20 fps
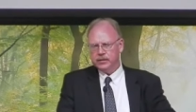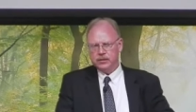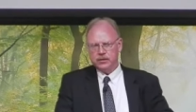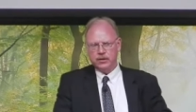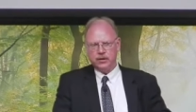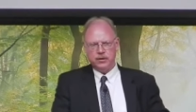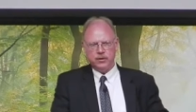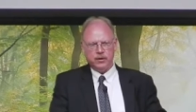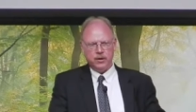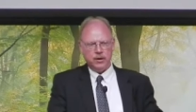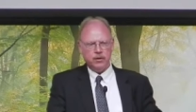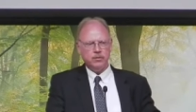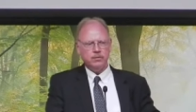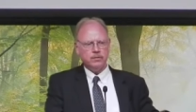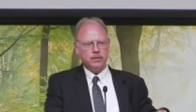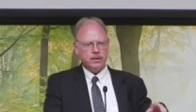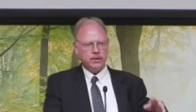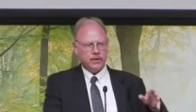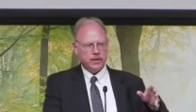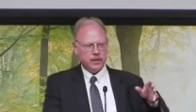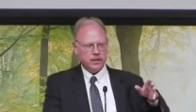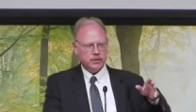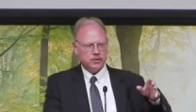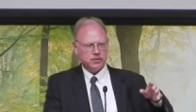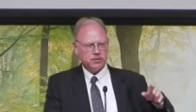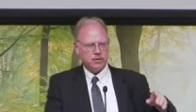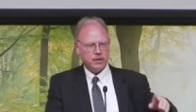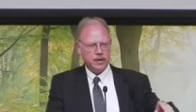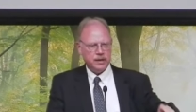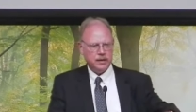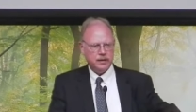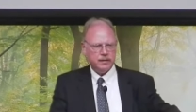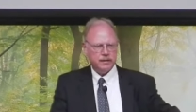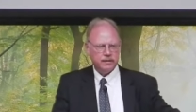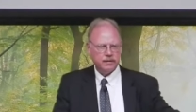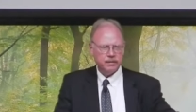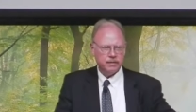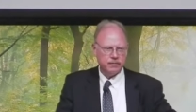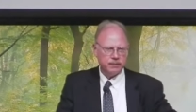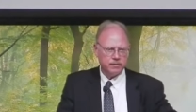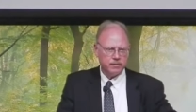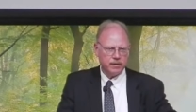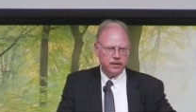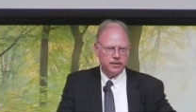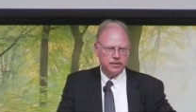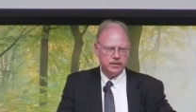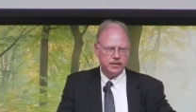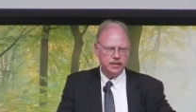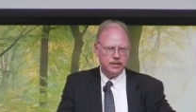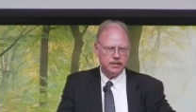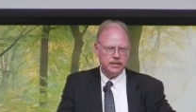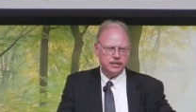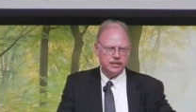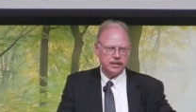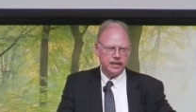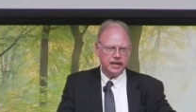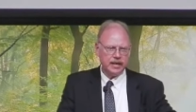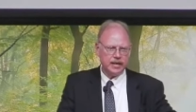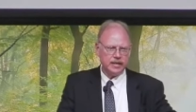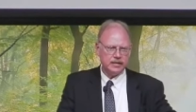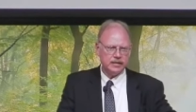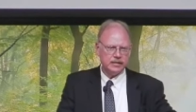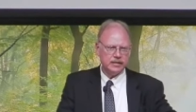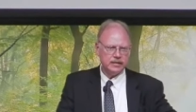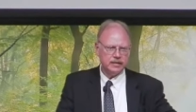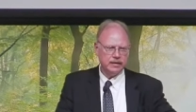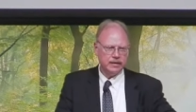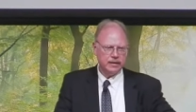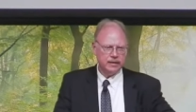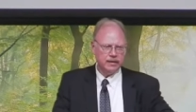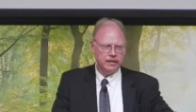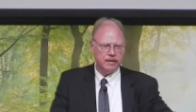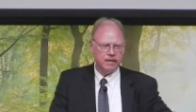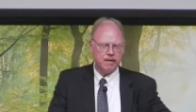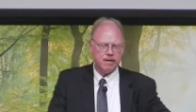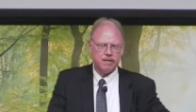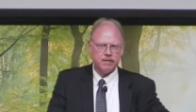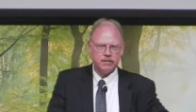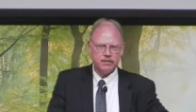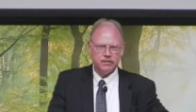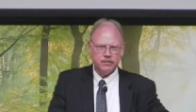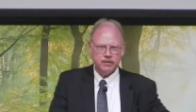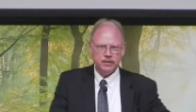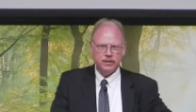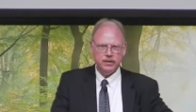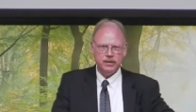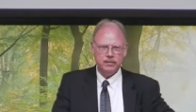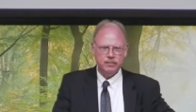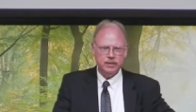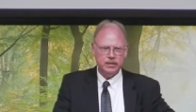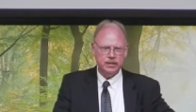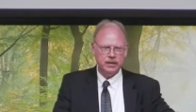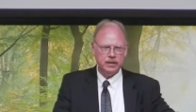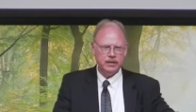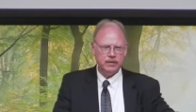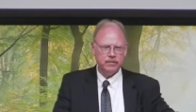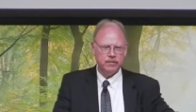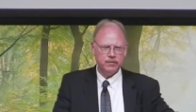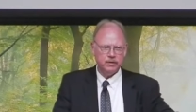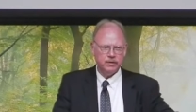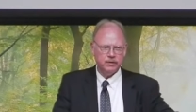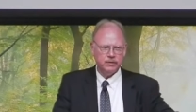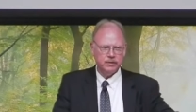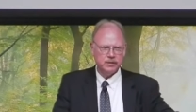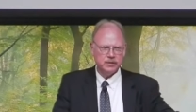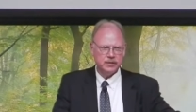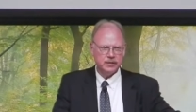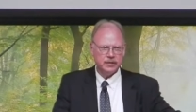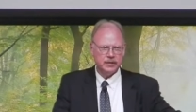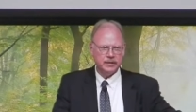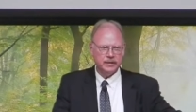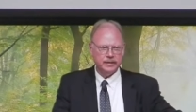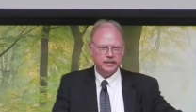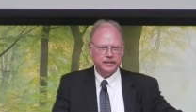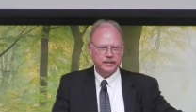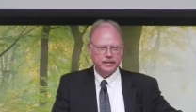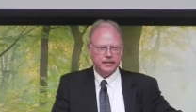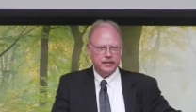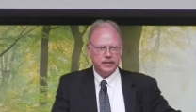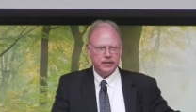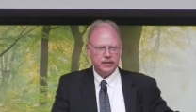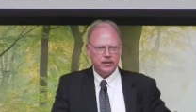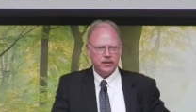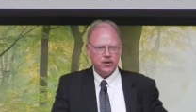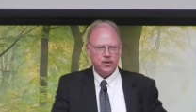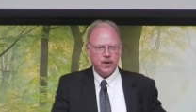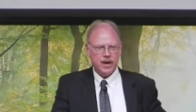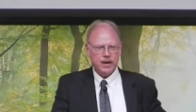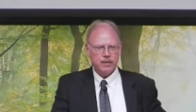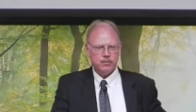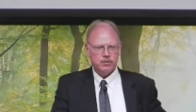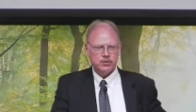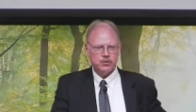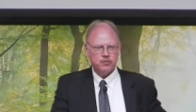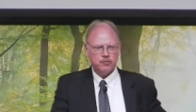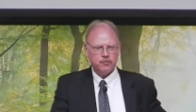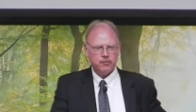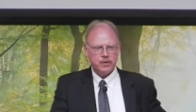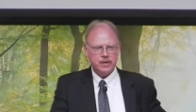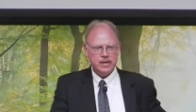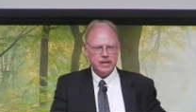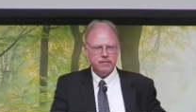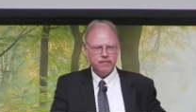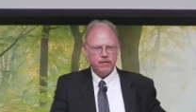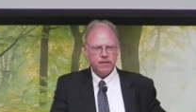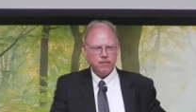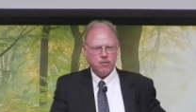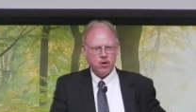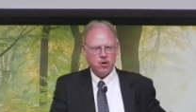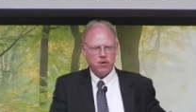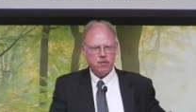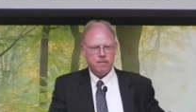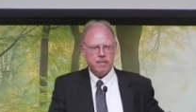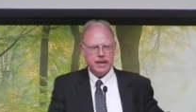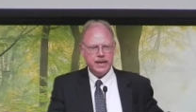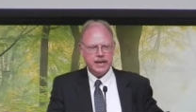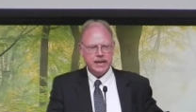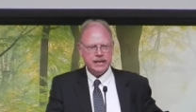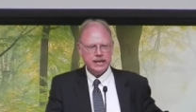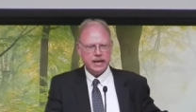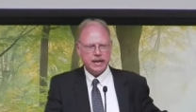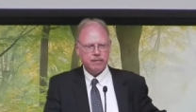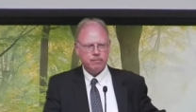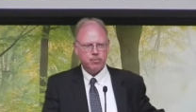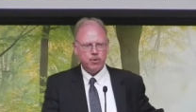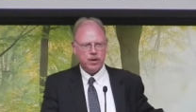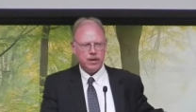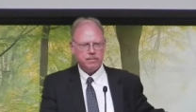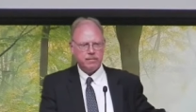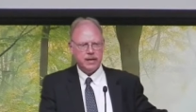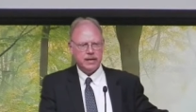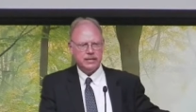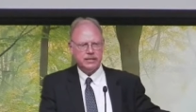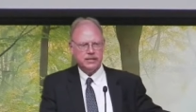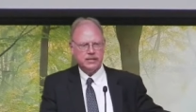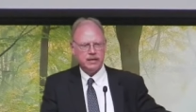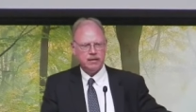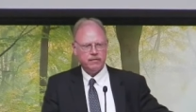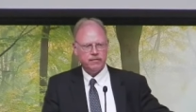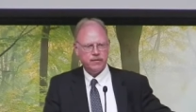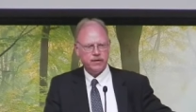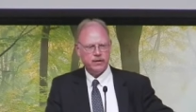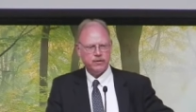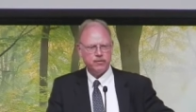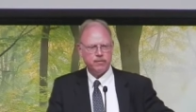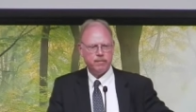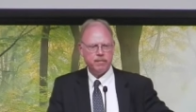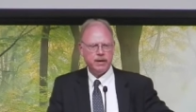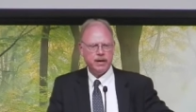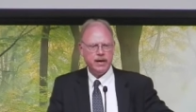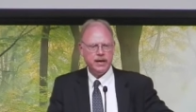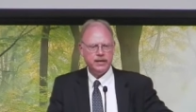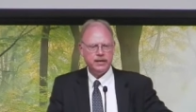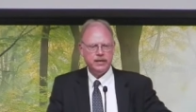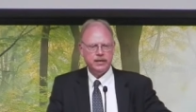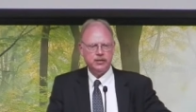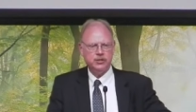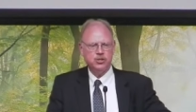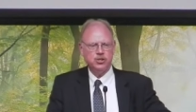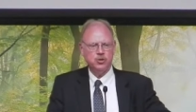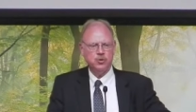So, oh, there it is. Great. Great. See, these guys are good. Let me tell you, folks. Though I was free from all men, I brought myself under bondage